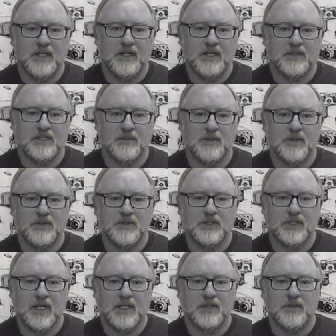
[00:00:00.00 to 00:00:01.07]
and get some of those
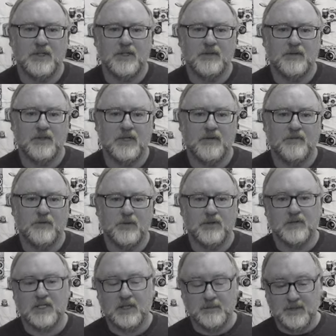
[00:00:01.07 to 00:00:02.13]
together in a
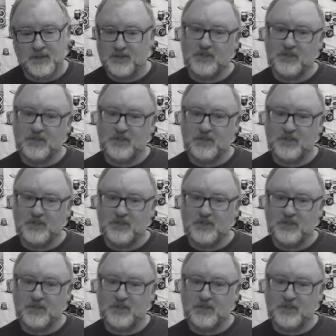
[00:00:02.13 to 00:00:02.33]
forthcoming